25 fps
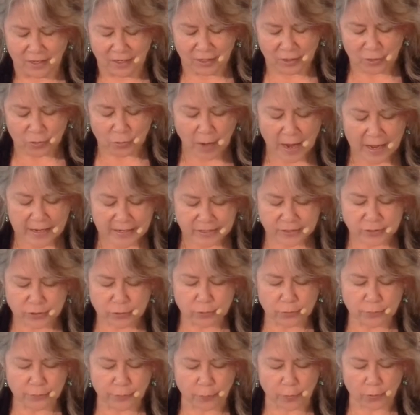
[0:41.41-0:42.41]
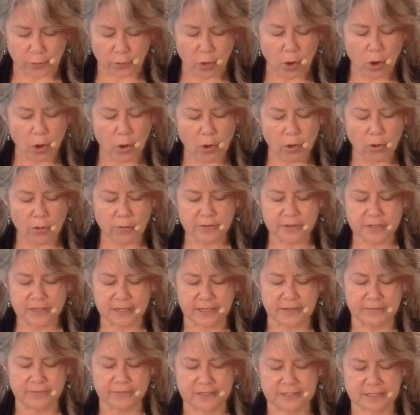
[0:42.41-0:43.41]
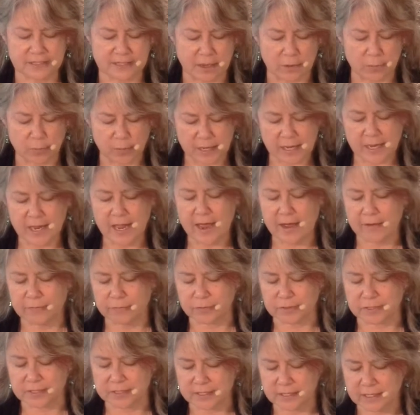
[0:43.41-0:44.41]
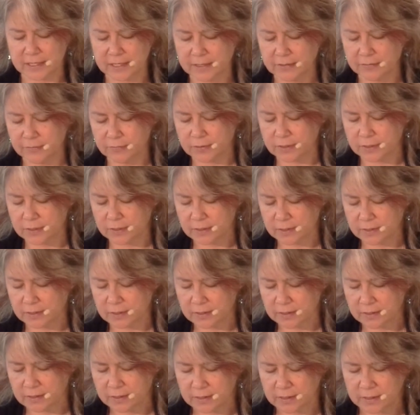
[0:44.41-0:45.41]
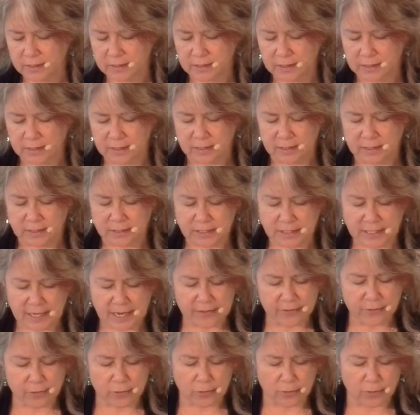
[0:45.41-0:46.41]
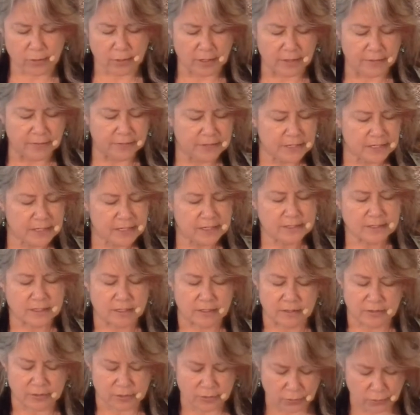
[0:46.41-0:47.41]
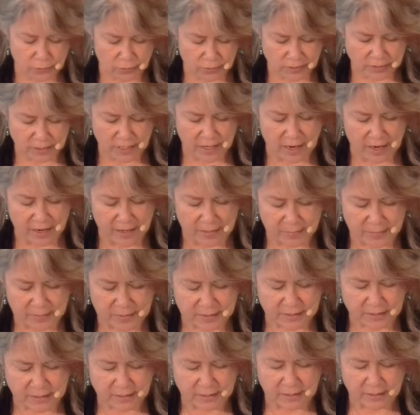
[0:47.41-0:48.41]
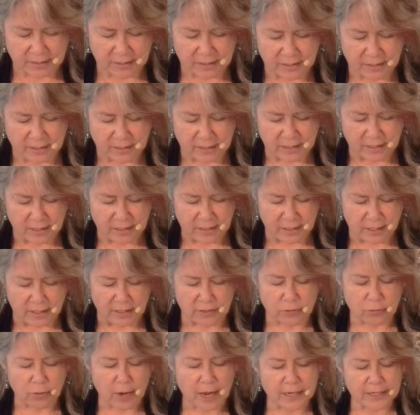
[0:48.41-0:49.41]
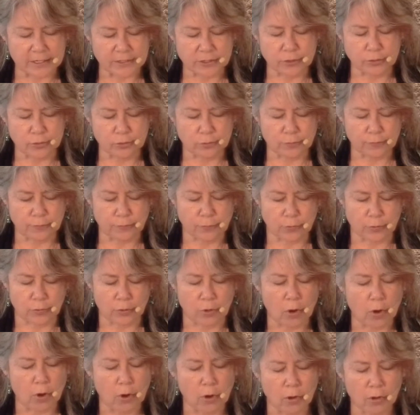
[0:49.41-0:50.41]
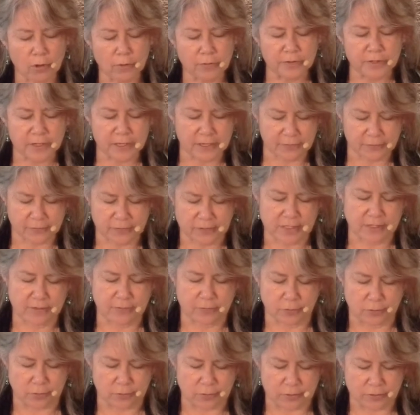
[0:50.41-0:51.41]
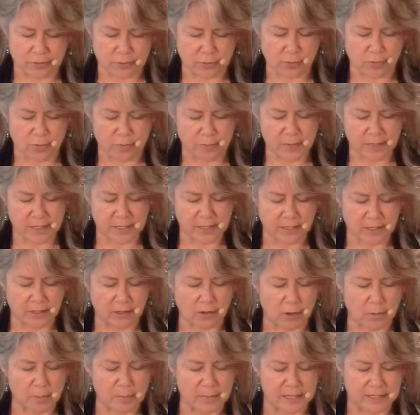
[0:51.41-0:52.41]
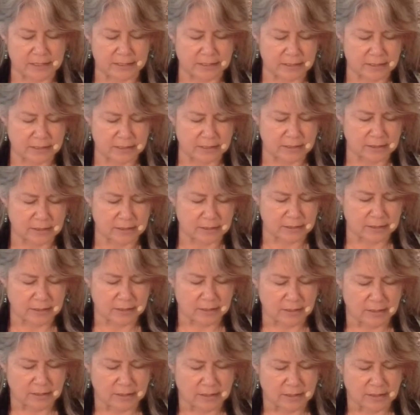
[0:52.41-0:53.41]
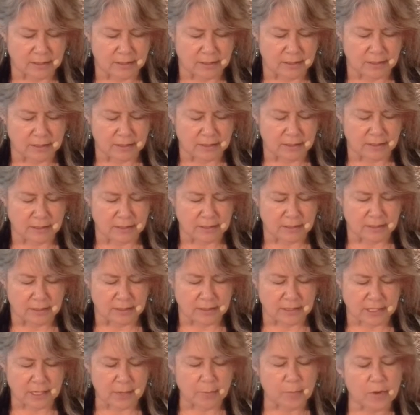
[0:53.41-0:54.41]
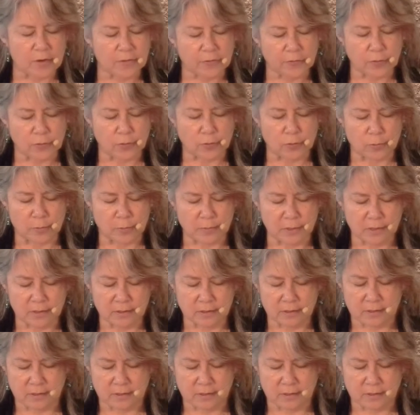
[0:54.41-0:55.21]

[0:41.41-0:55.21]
Gratitude for all the gifts that we have received together in these uncertain times, and gratitude for all the gift givers who have been in our midst, some of whom